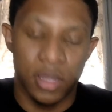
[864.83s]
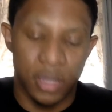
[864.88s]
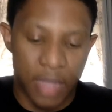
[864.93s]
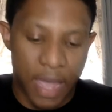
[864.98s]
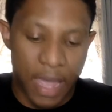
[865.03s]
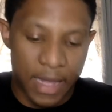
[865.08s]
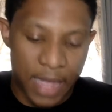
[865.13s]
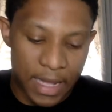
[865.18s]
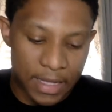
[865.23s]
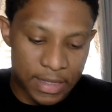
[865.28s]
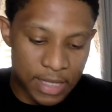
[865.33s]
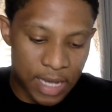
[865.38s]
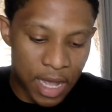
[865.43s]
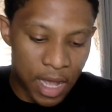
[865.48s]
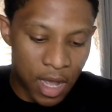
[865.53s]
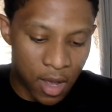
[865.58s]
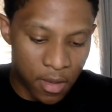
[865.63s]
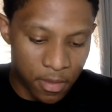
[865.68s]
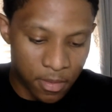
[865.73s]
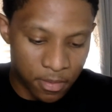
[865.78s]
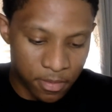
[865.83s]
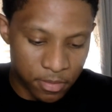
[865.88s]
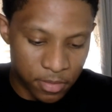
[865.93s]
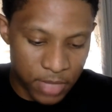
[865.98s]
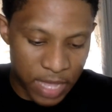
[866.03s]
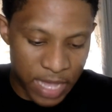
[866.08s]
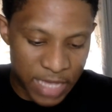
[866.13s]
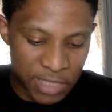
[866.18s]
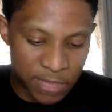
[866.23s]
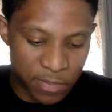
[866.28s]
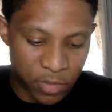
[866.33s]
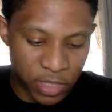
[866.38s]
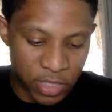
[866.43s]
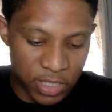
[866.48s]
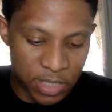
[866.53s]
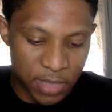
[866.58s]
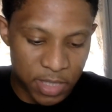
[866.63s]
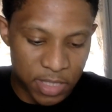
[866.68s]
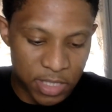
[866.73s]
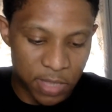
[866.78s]
At that time, that spring
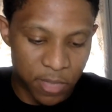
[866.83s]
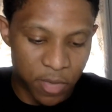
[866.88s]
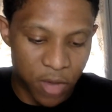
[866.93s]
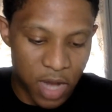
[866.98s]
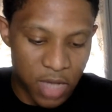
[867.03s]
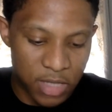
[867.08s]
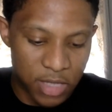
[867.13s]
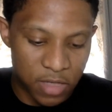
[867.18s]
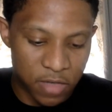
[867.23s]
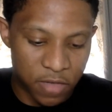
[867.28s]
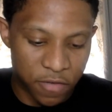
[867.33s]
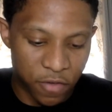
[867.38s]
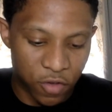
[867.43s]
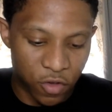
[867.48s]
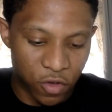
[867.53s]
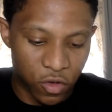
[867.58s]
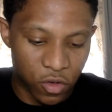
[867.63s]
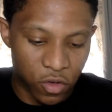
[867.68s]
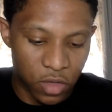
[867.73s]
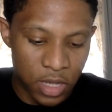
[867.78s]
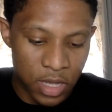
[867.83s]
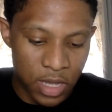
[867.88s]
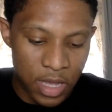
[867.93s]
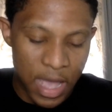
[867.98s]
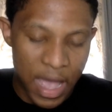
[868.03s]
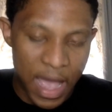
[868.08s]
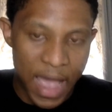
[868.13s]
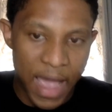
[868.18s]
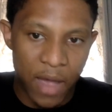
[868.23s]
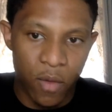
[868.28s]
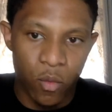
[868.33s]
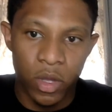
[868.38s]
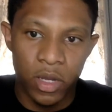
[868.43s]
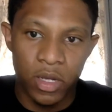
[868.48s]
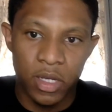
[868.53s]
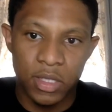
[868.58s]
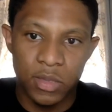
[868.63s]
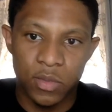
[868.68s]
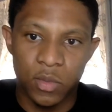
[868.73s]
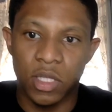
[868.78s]
semester prior to the fall, I had
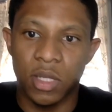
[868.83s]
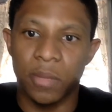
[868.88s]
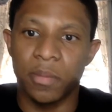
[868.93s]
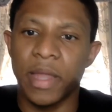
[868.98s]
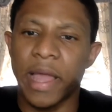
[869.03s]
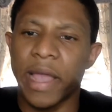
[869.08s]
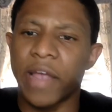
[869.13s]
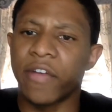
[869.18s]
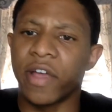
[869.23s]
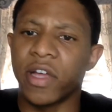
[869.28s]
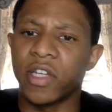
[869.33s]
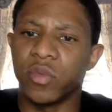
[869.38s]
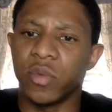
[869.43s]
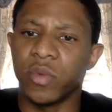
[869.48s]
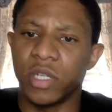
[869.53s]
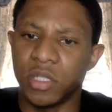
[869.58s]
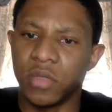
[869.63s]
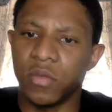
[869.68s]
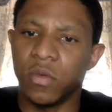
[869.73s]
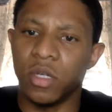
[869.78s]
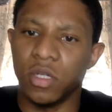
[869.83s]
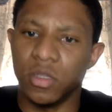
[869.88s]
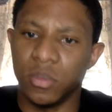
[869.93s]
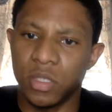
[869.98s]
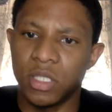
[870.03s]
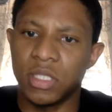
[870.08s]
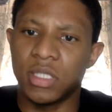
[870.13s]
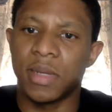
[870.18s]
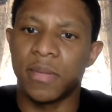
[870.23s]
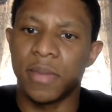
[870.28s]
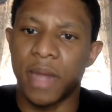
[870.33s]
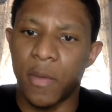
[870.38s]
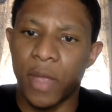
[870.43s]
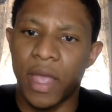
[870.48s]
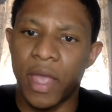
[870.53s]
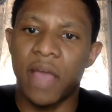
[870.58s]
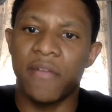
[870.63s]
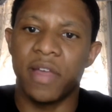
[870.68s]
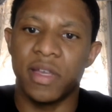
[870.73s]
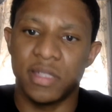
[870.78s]
witnessed what the Black graduation was, which is something that
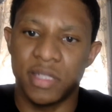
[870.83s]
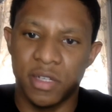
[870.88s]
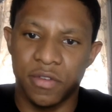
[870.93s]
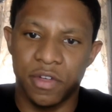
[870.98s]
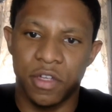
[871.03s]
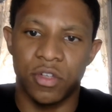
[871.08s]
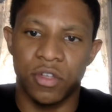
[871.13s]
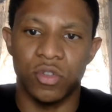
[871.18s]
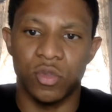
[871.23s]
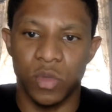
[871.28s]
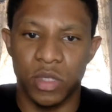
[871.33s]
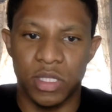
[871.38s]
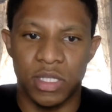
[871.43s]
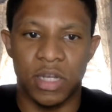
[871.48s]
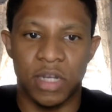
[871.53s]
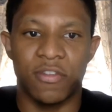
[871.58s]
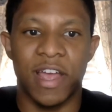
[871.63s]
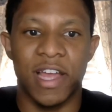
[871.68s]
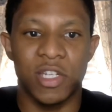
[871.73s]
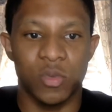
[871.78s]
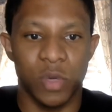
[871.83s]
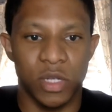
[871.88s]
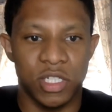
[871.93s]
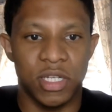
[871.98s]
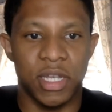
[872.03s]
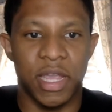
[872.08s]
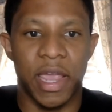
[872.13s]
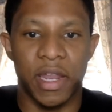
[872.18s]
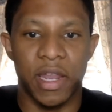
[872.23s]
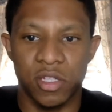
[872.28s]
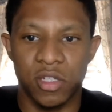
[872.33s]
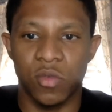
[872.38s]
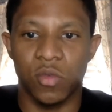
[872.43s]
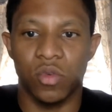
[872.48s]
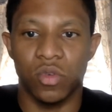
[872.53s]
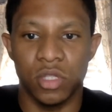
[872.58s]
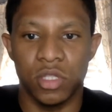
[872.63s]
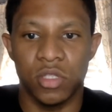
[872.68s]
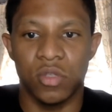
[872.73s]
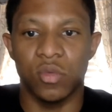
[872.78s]
we have at Syracuse, which is a graduation catered
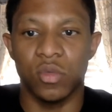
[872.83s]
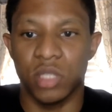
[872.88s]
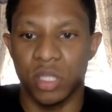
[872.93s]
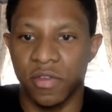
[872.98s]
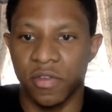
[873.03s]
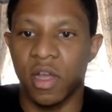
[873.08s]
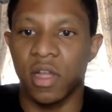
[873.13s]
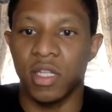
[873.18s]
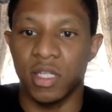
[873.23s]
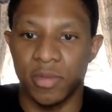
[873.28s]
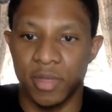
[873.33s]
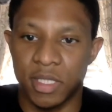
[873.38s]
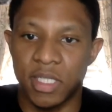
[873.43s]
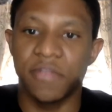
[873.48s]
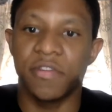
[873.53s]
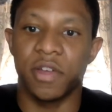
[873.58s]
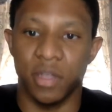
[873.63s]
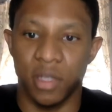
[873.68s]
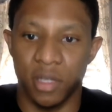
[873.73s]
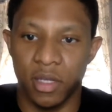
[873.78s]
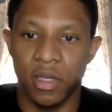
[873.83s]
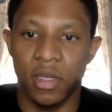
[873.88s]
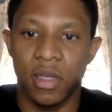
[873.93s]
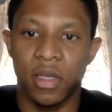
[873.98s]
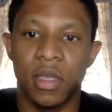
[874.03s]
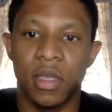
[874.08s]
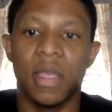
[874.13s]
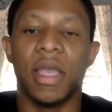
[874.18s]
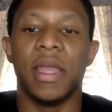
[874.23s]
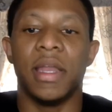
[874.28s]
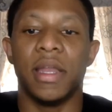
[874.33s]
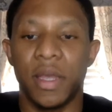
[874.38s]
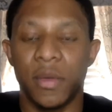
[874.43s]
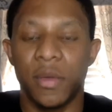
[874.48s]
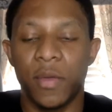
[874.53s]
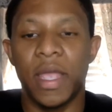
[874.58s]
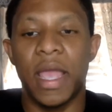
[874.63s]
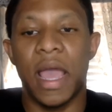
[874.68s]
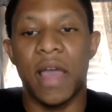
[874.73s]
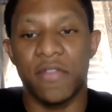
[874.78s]
towards students of color specifically. And
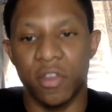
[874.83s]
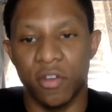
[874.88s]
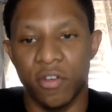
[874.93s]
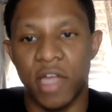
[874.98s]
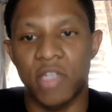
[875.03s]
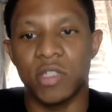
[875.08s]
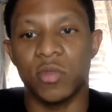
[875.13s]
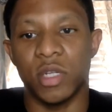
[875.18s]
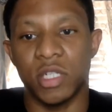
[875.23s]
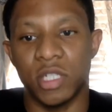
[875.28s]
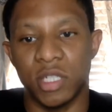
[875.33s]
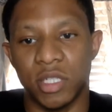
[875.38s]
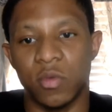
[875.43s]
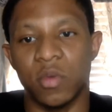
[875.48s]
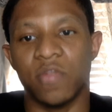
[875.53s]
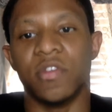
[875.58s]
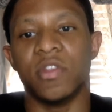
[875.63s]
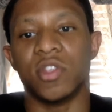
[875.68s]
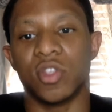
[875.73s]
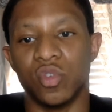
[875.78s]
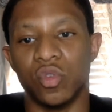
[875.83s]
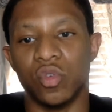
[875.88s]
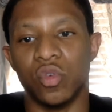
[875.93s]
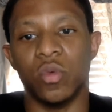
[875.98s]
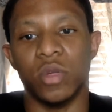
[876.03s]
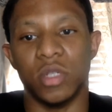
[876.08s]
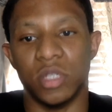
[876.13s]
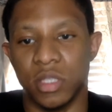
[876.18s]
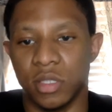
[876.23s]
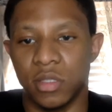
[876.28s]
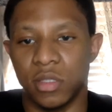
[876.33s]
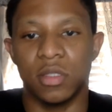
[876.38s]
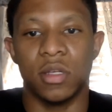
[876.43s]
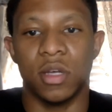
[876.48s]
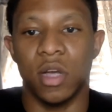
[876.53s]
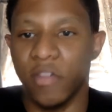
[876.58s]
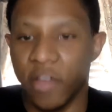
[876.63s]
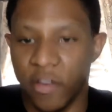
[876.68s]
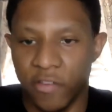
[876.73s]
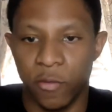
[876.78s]
then we have the graduation with the school, which is
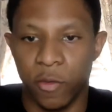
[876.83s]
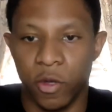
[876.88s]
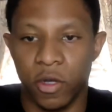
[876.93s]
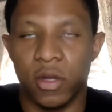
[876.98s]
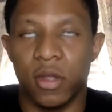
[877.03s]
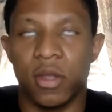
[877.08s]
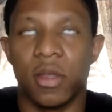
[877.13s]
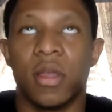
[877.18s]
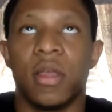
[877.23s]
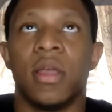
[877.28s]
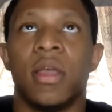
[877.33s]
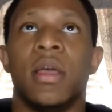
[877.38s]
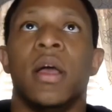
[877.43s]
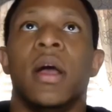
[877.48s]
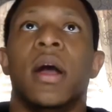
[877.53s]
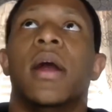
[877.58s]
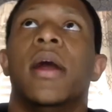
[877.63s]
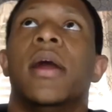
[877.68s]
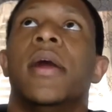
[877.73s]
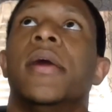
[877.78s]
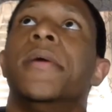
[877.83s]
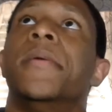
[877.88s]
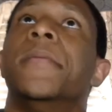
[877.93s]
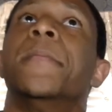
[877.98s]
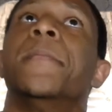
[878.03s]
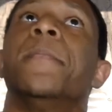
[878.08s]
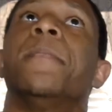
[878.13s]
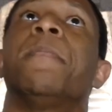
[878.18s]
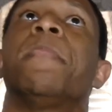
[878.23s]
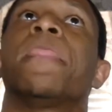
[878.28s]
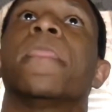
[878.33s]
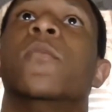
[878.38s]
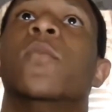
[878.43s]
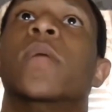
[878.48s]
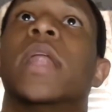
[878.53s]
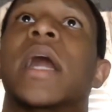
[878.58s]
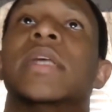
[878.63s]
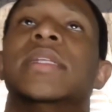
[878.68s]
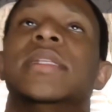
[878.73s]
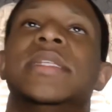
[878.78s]
of everyone. Um,
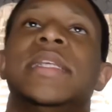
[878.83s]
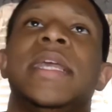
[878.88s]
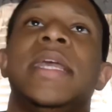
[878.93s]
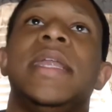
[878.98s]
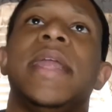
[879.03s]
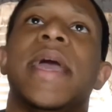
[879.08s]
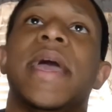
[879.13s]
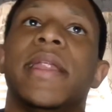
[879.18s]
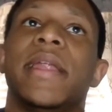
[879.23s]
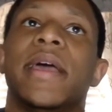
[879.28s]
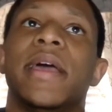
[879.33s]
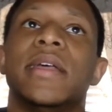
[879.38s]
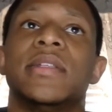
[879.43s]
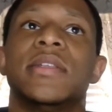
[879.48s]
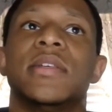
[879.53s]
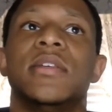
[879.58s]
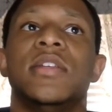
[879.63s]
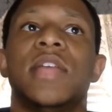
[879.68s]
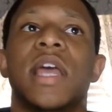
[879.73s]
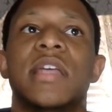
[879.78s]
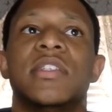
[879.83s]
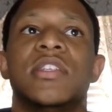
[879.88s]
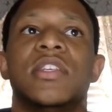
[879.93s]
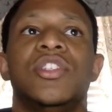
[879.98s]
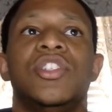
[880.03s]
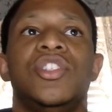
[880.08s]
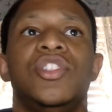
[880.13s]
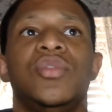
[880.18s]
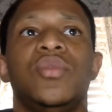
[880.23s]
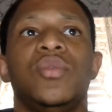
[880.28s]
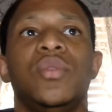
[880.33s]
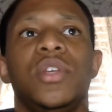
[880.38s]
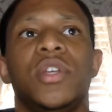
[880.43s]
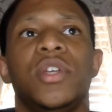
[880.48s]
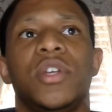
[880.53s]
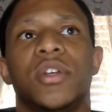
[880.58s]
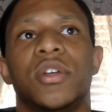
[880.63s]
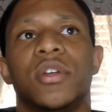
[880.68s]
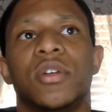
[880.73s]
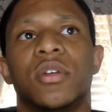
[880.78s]
when I seen that as a as a
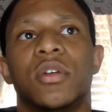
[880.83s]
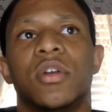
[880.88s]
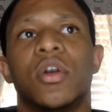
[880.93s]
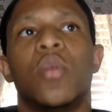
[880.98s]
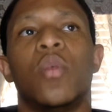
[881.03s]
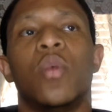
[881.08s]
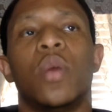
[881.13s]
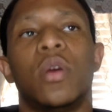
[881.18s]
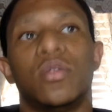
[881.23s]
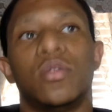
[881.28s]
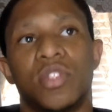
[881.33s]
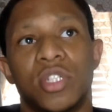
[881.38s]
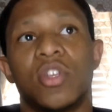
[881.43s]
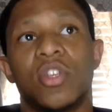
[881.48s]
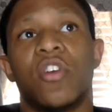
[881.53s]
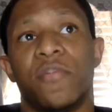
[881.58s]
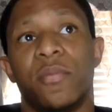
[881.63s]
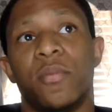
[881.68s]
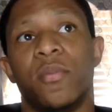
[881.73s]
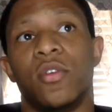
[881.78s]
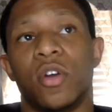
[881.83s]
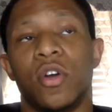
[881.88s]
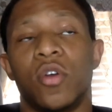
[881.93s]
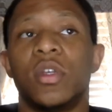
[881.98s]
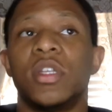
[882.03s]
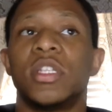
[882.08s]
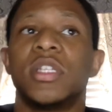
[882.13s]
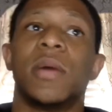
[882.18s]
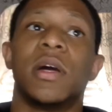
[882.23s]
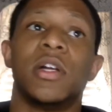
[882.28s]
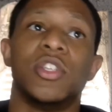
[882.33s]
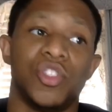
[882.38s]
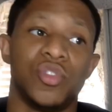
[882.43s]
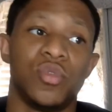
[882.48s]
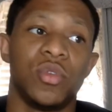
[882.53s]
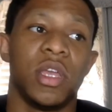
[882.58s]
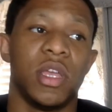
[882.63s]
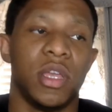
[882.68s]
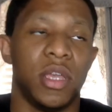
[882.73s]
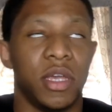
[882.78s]
junior, go, well sophomore, going into my
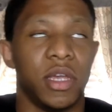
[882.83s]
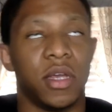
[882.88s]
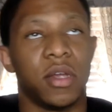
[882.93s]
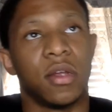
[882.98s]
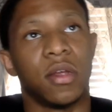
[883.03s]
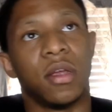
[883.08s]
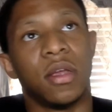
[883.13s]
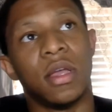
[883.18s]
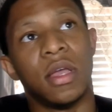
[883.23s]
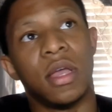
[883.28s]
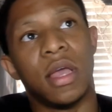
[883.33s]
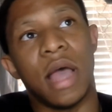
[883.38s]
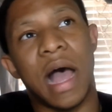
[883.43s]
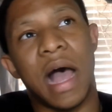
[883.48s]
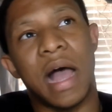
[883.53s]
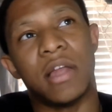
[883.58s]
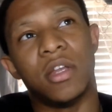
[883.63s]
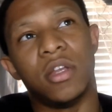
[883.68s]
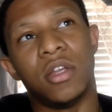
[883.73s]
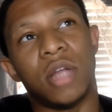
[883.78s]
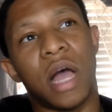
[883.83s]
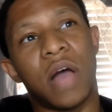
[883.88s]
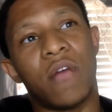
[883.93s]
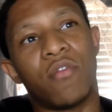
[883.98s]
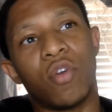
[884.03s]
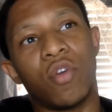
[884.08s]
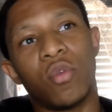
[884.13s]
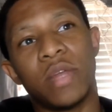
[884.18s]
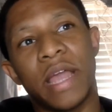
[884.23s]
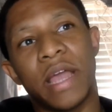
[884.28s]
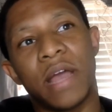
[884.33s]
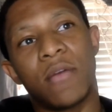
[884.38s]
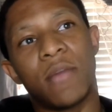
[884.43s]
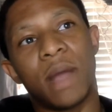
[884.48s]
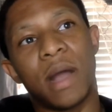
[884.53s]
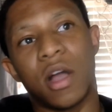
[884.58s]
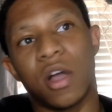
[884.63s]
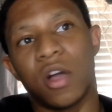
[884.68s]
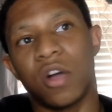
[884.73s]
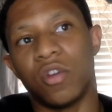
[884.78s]
junior year, I, I wrote down
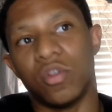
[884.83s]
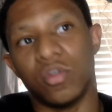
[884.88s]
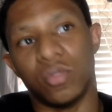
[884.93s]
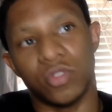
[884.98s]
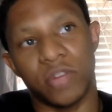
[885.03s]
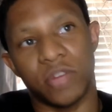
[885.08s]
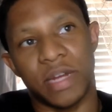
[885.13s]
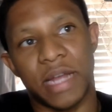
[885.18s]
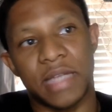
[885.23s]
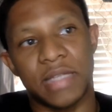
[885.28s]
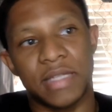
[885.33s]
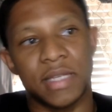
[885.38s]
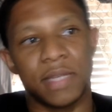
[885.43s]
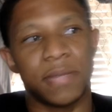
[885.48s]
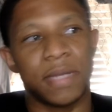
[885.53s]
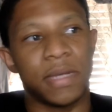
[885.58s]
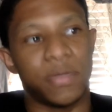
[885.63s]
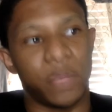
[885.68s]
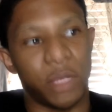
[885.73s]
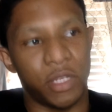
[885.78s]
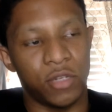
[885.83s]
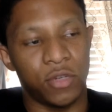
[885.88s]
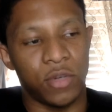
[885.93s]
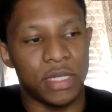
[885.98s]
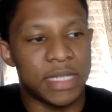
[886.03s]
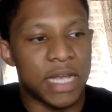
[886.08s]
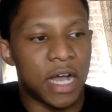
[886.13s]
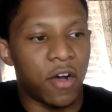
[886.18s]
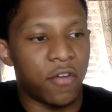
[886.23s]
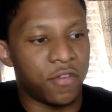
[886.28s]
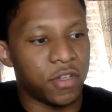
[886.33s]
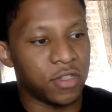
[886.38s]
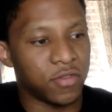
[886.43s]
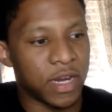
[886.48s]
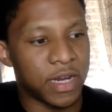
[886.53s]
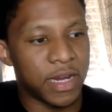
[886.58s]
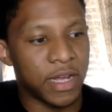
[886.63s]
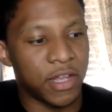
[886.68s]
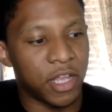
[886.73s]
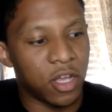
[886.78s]
my goals. Right, that's something that we do as alphas.
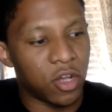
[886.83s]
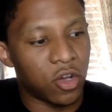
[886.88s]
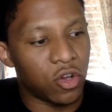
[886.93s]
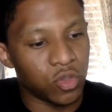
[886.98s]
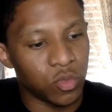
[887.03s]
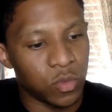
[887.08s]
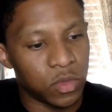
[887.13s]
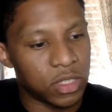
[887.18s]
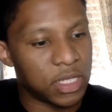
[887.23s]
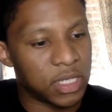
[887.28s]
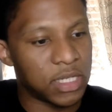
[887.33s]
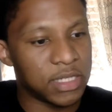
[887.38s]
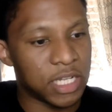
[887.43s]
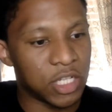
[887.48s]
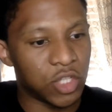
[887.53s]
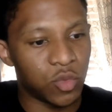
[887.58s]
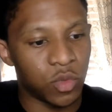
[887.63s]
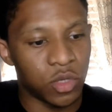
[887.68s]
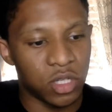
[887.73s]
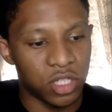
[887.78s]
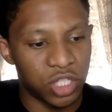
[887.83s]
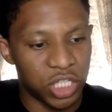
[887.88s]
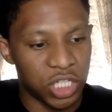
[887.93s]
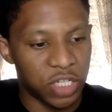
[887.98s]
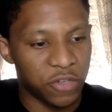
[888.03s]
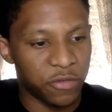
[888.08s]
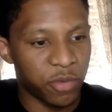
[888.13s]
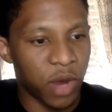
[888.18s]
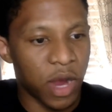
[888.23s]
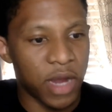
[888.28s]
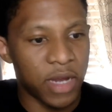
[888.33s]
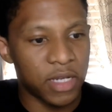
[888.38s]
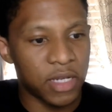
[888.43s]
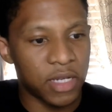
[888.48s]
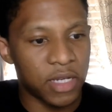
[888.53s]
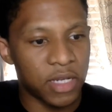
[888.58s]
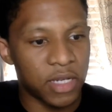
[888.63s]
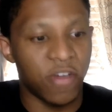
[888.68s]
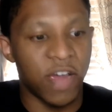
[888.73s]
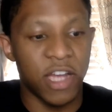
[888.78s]
Write down your goals, with things that you want to achieve prior
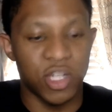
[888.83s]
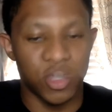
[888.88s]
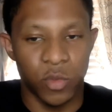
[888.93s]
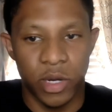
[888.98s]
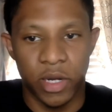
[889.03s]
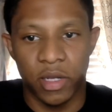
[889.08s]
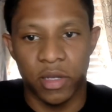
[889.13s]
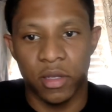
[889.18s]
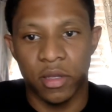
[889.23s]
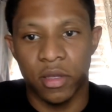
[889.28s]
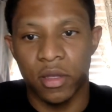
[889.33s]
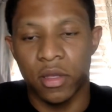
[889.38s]
to graduating.